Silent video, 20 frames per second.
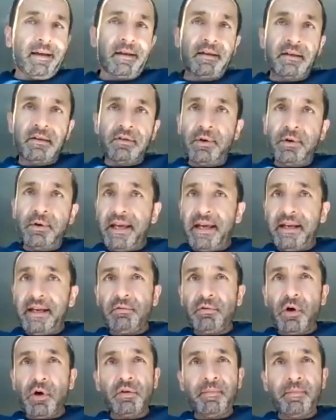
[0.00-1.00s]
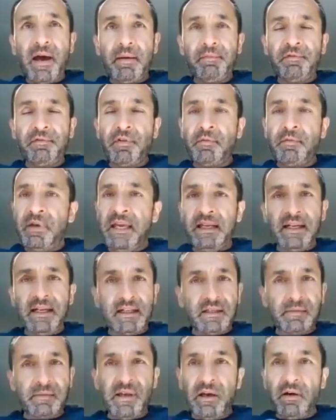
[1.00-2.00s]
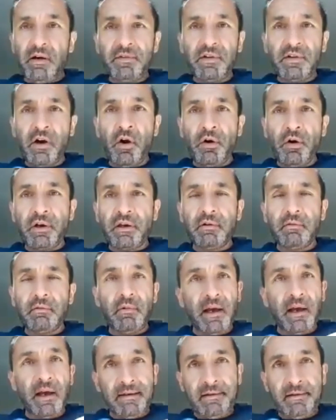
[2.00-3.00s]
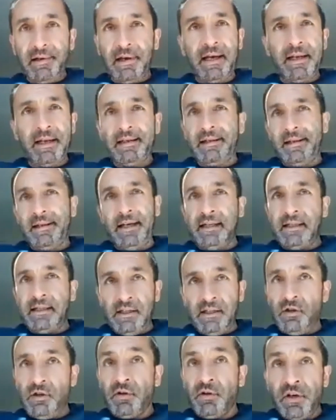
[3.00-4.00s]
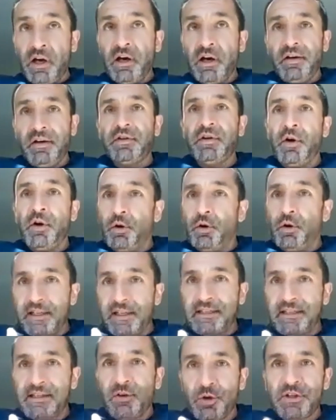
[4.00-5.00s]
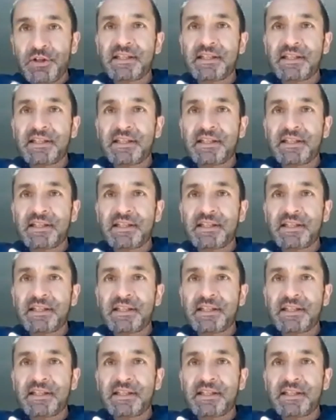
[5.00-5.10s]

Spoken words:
create a roadmap for me that's me off the hook. And you're not off the hook. It's a good